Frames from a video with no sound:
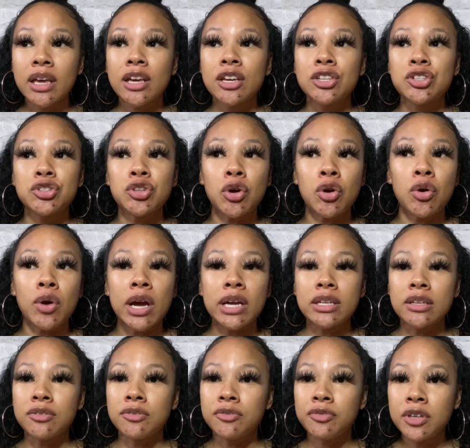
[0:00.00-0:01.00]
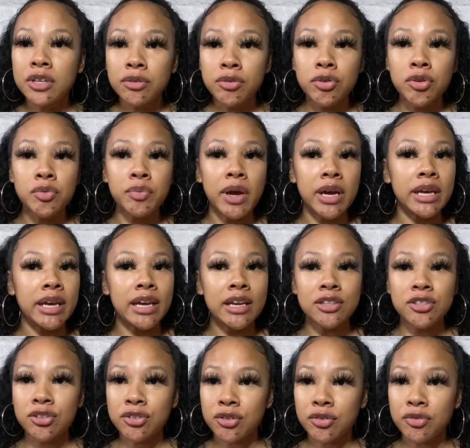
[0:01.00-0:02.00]
So I did fitting room, I
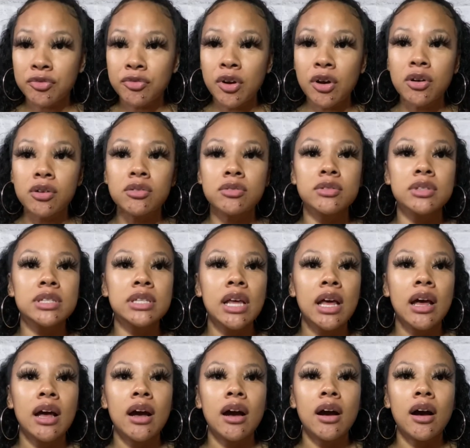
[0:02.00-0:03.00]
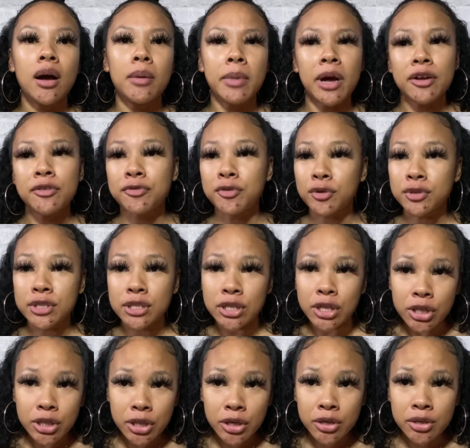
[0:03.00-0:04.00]
answered the phones, I folded
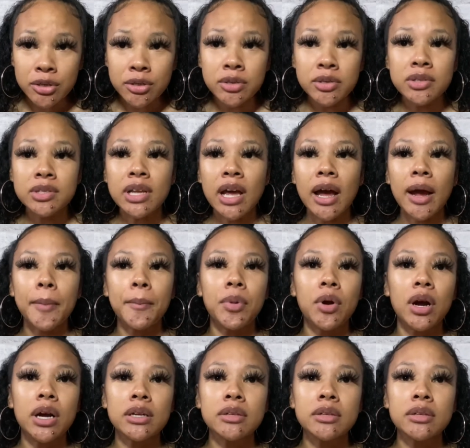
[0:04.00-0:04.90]
clothes, I brought